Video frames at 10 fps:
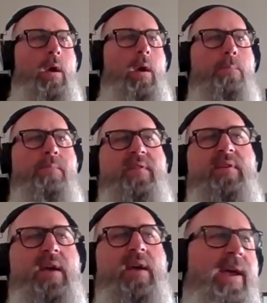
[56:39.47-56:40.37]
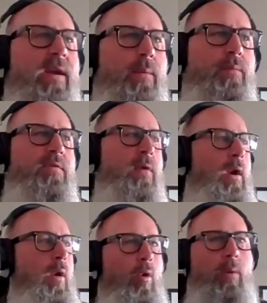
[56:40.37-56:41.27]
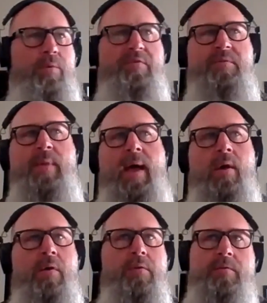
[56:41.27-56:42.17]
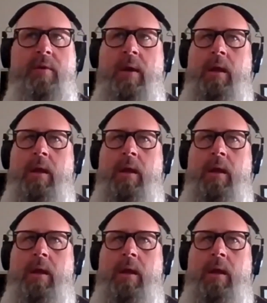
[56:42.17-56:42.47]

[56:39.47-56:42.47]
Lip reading: Missing items, horrible smells,